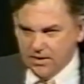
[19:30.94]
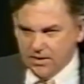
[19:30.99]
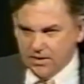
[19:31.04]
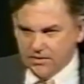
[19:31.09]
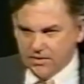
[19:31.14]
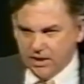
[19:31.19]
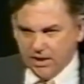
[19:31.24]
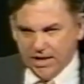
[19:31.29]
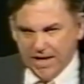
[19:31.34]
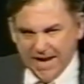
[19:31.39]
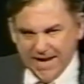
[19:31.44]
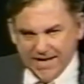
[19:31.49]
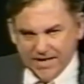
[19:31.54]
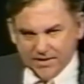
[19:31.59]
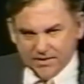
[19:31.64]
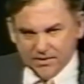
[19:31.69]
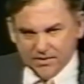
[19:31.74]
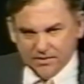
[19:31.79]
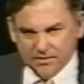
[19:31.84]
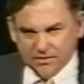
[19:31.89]
the light
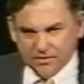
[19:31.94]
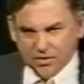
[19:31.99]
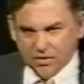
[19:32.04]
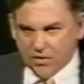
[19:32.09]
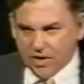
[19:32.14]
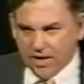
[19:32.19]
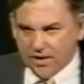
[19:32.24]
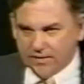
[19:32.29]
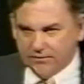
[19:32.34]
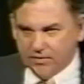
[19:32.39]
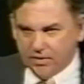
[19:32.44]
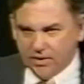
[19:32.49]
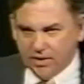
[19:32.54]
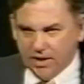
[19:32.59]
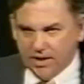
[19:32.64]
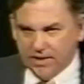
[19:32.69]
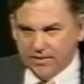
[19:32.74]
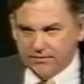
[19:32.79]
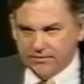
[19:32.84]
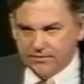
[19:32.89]
go out of our
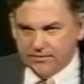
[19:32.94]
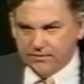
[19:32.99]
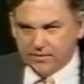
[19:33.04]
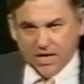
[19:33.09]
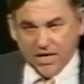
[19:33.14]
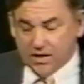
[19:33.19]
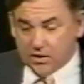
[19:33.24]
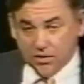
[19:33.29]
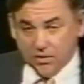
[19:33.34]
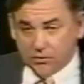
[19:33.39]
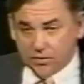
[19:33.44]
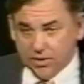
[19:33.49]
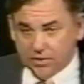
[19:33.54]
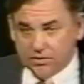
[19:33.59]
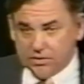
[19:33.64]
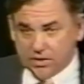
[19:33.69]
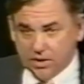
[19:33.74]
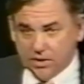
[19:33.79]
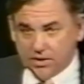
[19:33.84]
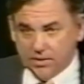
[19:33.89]
life." I didn't know what he was
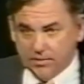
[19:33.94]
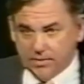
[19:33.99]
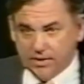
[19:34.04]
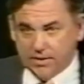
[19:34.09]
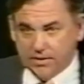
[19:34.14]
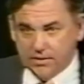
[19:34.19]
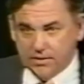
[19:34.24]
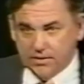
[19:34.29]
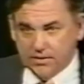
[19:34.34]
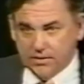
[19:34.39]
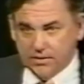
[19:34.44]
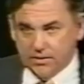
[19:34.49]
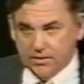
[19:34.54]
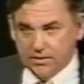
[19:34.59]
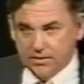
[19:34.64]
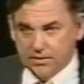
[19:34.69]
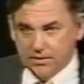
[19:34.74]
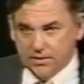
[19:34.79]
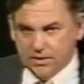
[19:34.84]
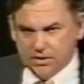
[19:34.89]
talking about.
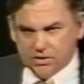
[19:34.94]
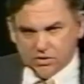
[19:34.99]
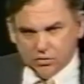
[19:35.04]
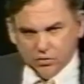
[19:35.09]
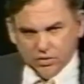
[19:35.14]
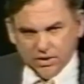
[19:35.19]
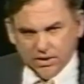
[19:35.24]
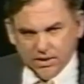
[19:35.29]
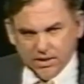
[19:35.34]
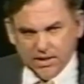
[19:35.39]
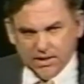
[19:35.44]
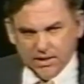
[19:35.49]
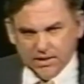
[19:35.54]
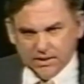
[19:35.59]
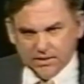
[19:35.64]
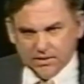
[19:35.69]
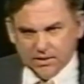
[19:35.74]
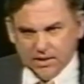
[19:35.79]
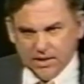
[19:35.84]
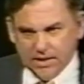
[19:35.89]
He said, "We cannot let
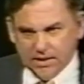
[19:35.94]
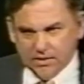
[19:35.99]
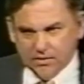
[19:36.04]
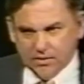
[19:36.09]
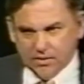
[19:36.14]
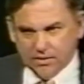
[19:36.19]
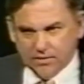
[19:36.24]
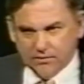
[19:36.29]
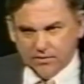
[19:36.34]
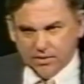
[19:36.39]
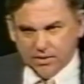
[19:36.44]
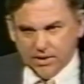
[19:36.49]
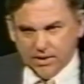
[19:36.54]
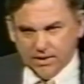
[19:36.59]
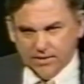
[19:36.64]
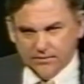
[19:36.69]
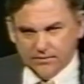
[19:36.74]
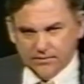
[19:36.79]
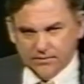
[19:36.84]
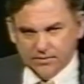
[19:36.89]
the light go out of our life."
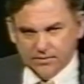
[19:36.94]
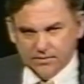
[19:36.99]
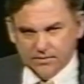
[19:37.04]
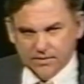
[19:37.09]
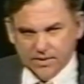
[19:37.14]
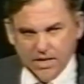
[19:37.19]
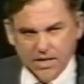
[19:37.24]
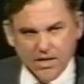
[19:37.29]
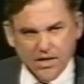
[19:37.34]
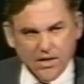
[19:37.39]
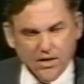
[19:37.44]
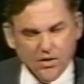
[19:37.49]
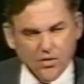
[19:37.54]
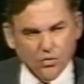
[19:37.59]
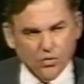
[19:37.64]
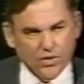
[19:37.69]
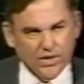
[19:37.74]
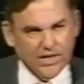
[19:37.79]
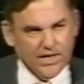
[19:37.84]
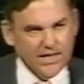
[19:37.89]

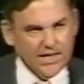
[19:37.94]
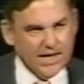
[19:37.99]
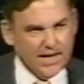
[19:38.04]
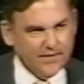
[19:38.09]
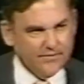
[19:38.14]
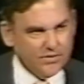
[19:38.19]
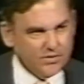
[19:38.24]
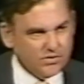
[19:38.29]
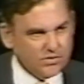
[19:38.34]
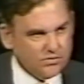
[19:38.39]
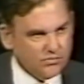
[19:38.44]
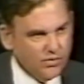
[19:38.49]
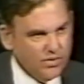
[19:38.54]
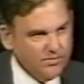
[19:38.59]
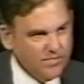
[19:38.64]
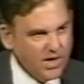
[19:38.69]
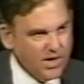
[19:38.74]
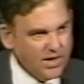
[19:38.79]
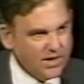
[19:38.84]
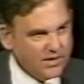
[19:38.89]
When he gave his
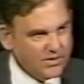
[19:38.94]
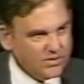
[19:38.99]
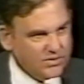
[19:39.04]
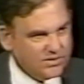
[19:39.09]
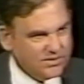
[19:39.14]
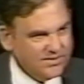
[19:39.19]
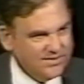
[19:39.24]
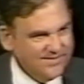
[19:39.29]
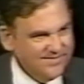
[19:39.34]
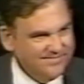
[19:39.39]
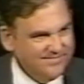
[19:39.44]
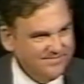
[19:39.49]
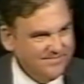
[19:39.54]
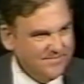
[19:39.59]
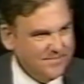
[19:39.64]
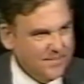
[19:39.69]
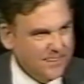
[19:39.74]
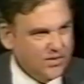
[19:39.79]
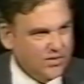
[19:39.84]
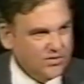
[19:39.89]
remarks
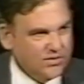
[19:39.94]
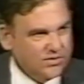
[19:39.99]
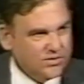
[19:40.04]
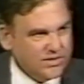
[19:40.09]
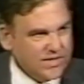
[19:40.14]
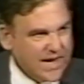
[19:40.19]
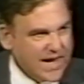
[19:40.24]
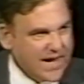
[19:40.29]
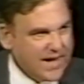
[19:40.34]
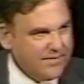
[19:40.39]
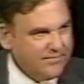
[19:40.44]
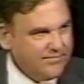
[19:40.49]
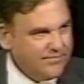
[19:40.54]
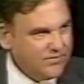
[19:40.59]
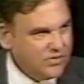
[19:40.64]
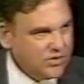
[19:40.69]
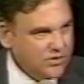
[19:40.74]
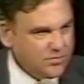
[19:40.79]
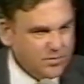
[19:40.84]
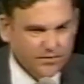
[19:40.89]
to the staff
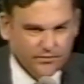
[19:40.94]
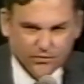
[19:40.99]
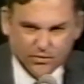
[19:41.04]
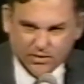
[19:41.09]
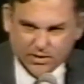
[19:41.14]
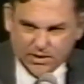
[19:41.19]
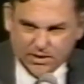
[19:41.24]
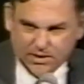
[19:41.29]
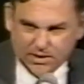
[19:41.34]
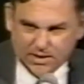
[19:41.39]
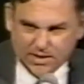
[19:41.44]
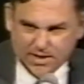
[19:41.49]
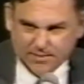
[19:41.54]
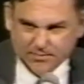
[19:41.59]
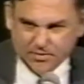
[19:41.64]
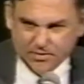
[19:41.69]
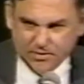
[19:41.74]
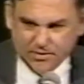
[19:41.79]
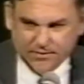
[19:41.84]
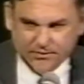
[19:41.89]
just before the
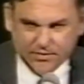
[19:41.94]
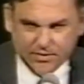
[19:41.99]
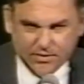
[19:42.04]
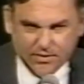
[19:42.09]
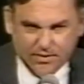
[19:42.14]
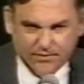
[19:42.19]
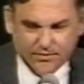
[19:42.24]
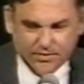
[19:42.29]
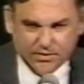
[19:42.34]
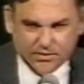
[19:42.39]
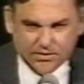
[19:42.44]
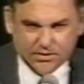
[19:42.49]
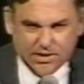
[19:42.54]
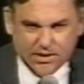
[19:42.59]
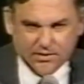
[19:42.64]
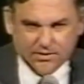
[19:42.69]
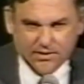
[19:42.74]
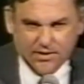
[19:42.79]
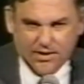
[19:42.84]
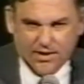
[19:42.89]
helicopter lifted off of the
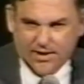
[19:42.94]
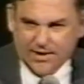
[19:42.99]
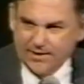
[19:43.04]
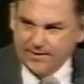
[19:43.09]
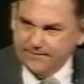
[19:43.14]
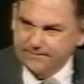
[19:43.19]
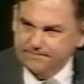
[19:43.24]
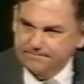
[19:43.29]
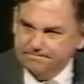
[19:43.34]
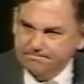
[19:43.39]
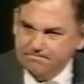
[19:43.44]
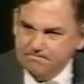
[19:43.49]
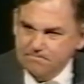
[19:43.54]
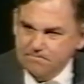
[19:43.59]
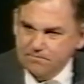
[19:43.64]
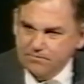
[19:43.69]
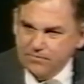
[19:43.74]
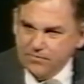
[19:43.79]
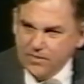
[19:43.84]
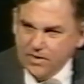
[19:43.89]
South Lawn,
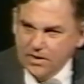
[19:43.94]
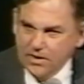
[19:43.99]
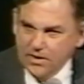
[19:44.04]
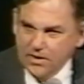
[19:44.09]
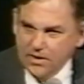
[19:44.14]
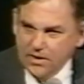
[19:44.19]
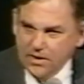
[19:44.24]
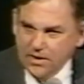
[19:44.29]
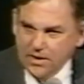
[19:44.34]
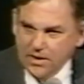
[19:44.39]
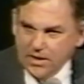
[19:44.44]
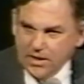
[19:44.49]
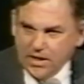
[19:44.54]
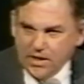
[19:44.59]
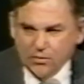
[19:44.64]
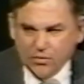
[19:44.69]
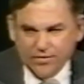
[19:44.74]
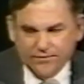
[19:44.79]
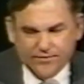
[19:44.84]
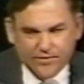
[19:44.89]
he
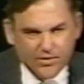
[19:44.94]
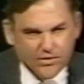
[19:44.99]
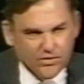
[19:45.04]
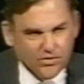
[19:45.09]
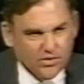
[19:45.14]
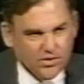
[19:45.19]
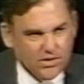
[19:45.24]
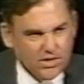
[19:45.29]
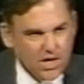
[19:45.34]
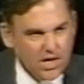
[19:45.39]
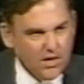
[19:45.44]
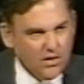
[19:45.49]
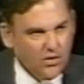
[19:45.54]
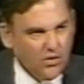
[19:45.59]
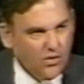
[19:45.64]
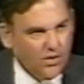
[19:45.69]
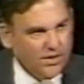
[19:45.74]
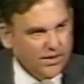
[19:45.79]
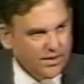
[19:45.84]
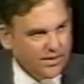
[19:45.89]
referred to a young
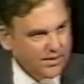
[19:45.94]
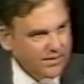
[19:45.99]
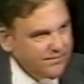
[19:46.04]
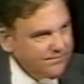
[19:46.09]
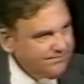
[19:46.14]
lawyer